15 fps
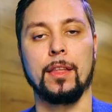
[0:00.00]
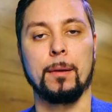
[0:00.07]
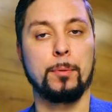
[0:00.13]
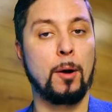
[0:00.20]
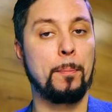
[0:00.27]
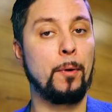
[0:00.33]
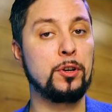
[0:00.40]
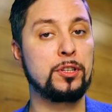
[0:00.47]
The
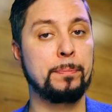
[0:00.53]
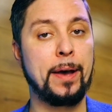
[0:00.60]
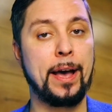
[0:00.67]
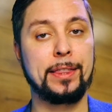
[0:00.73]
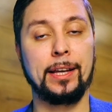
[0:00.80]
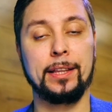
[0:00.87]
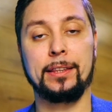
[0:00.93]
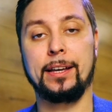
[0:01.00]
proposed
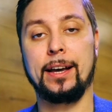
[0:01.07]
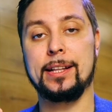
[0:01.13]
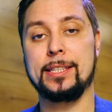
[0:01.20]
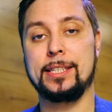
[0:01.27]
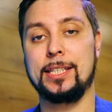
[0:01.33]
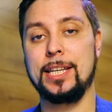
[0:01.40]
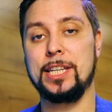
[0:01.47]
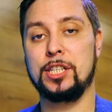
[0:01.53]
method
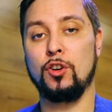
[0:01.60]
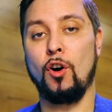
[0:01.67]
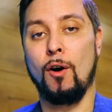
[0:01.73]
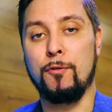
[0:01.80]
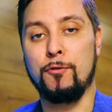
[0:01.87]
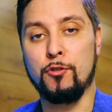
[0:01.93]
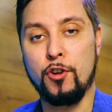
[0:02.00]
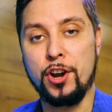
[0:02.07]
consists
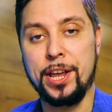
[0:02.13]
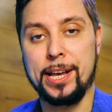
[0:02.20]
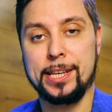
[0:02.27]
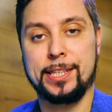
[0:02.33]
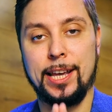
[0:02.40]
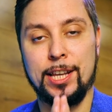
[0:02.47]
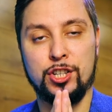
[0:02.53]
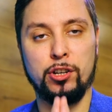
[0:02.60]
of three
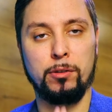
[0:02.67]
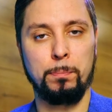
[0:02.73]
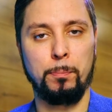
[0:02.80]
essential